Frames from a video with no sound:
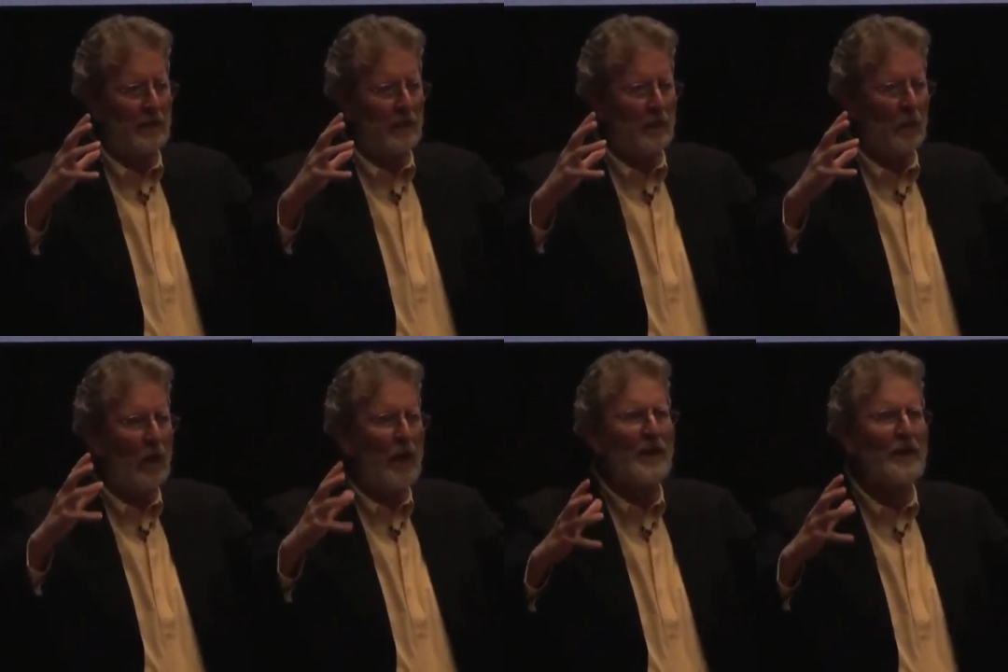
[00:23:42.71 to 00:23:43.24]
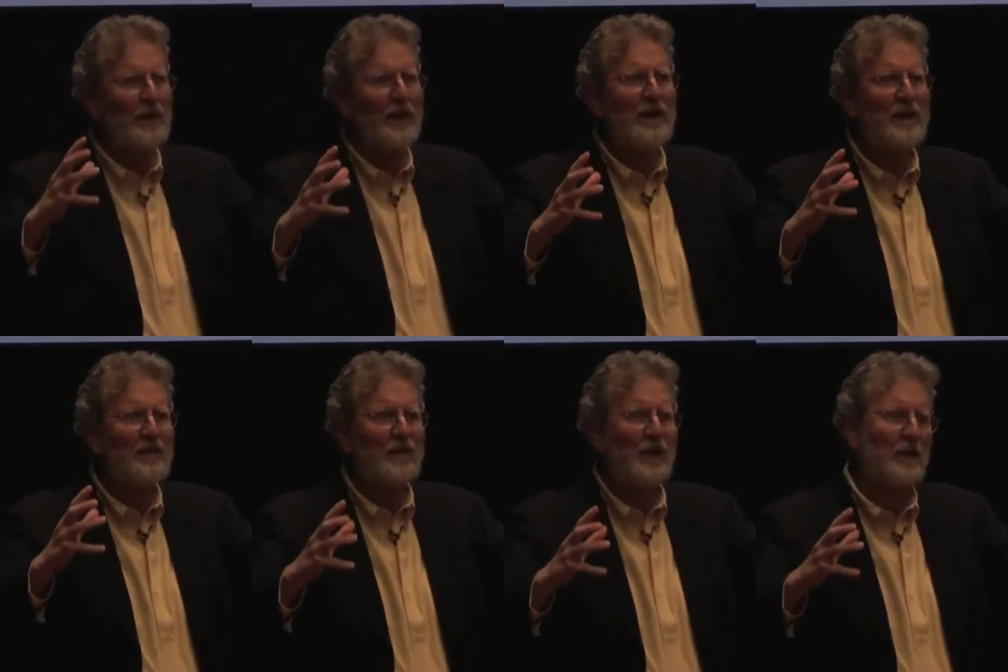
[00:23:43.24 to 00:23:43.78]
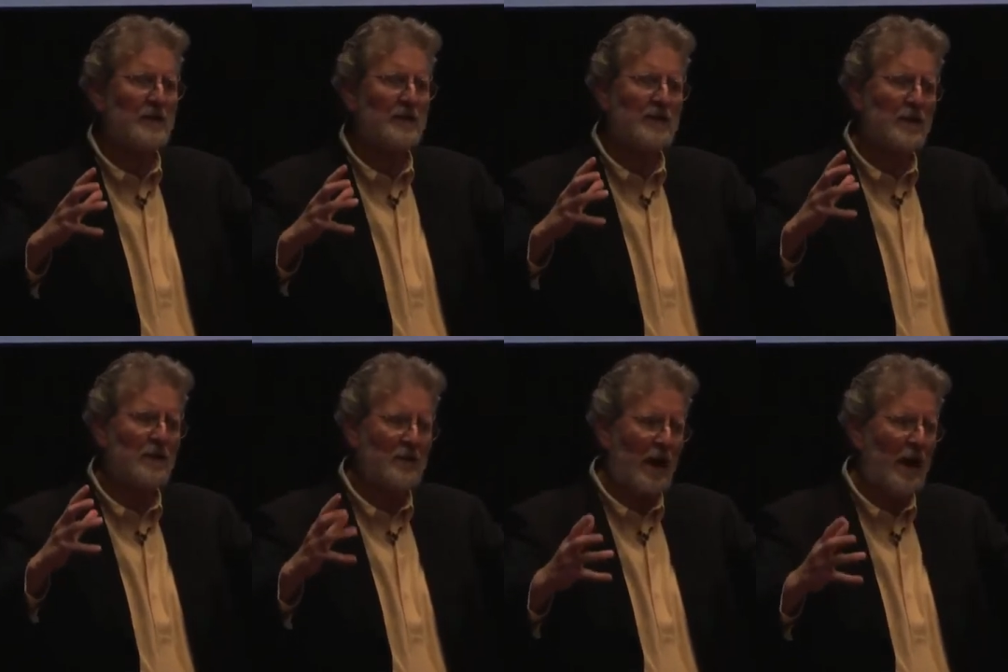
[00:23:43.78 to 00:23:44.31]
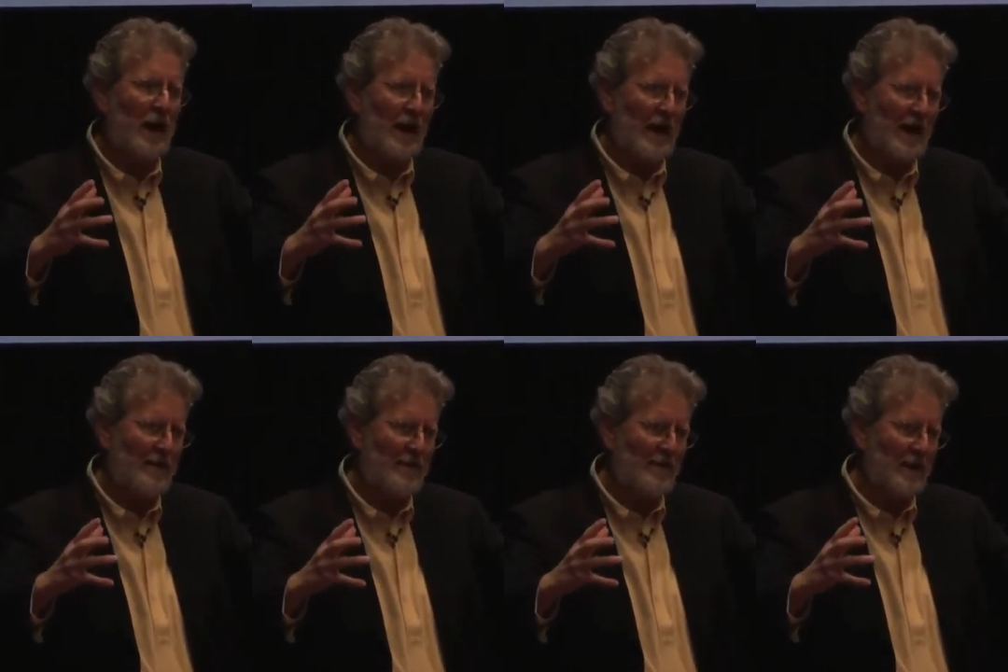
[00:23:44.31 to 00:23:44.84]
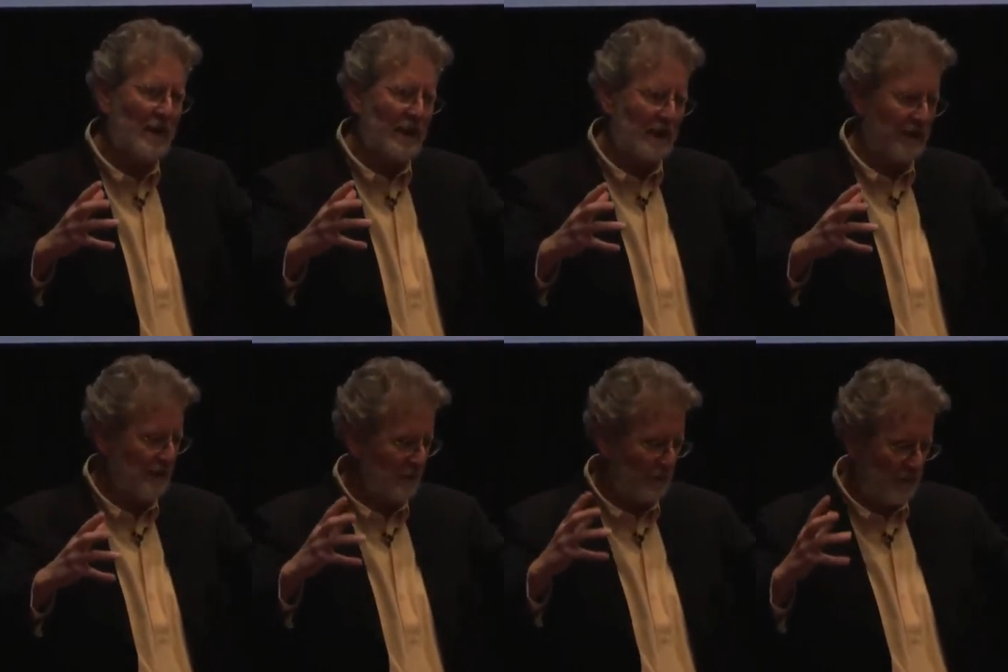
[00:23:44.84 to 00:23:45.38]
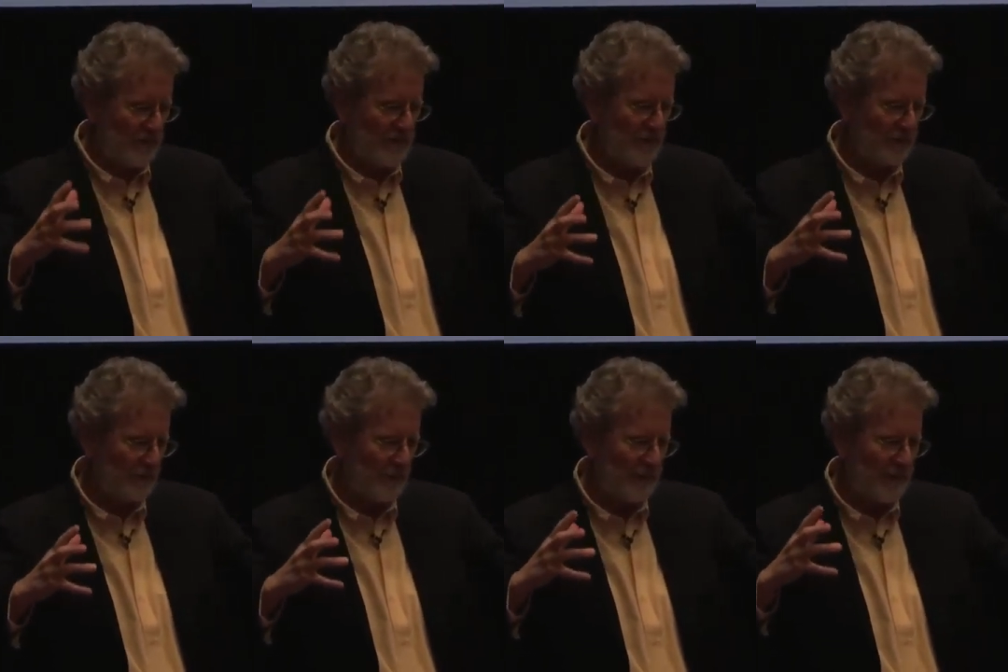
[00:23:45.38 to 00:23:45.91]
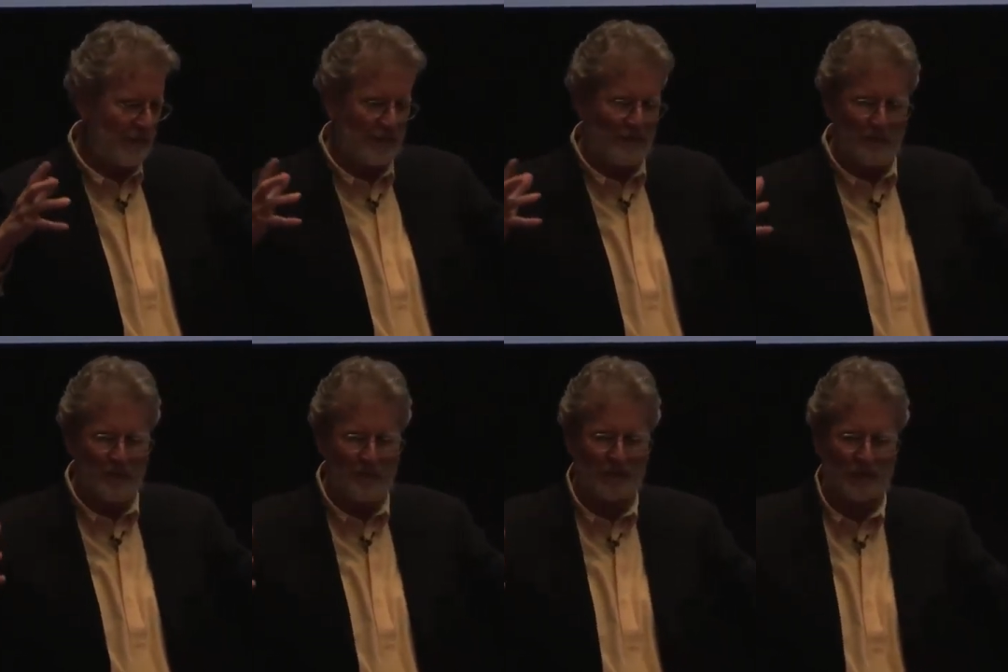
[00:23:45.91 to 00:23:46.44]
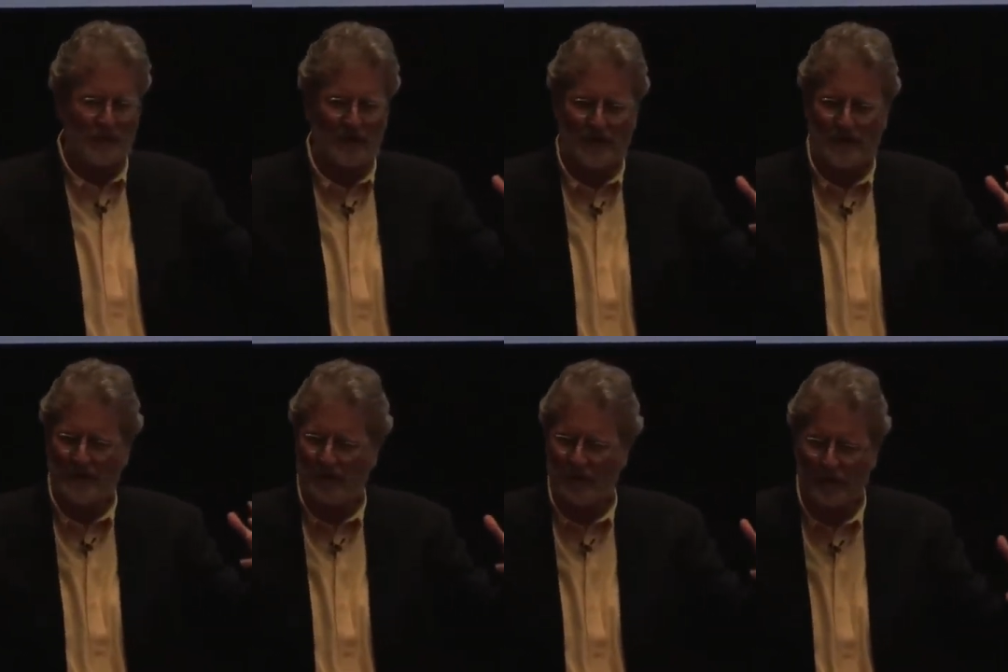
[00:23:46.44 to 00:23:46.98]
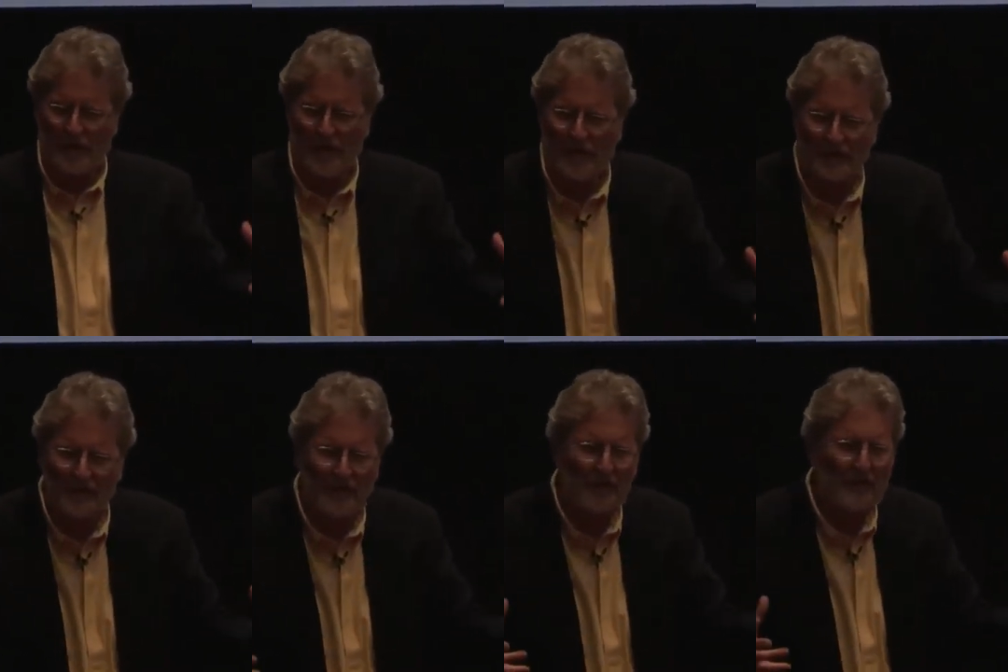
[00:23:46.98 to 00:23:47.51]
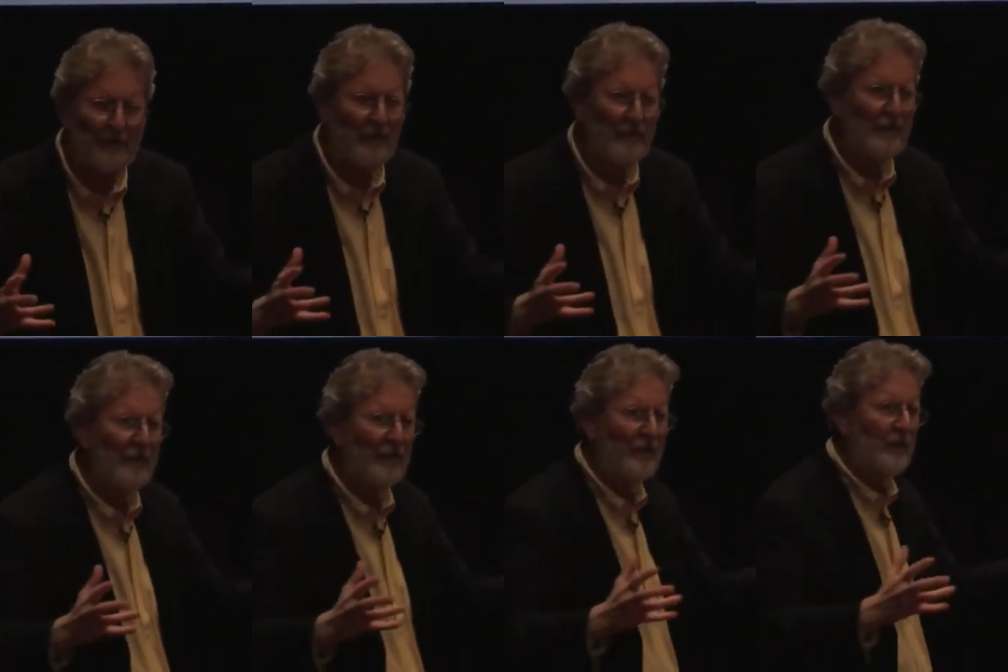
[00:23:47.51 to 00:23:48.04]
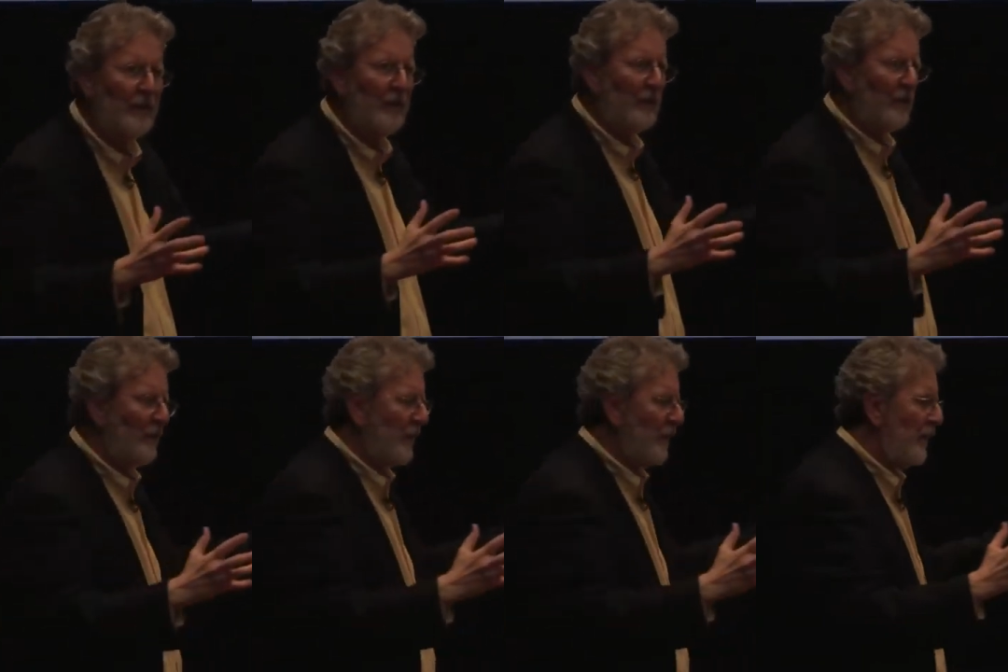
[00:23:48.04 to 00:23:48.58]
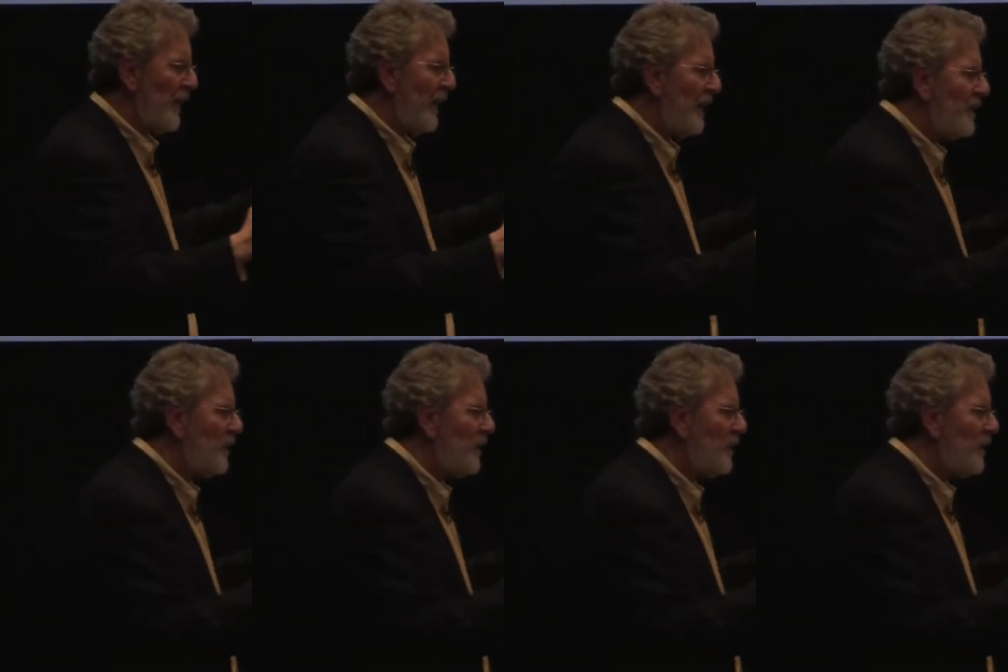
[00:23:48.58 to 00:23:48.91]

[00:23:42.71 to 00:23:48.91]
wondering if they'll survive, either physically, emotionally, or whatever, then